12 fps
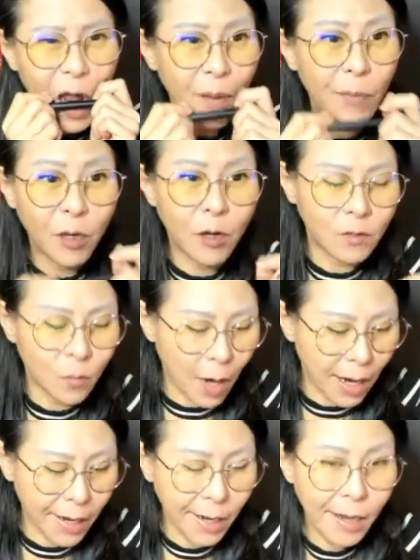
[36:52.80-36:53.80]
Because
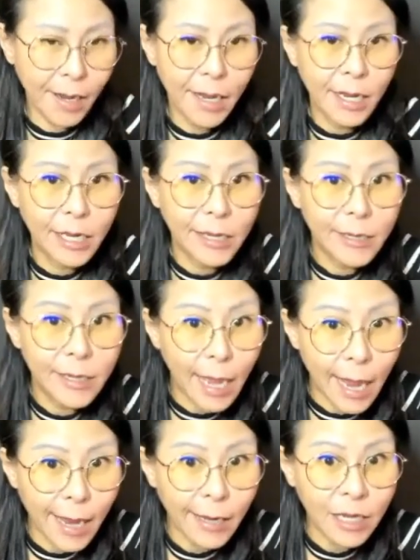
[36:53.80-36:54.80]
why? In the
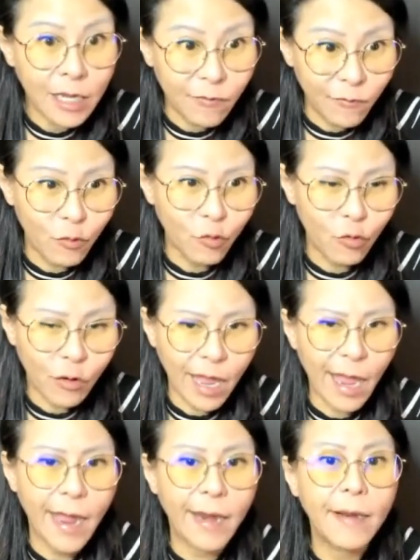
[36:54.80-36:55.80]
end, if you
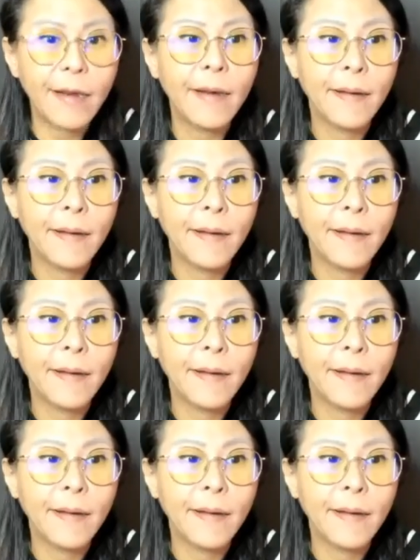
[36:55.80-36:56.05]
can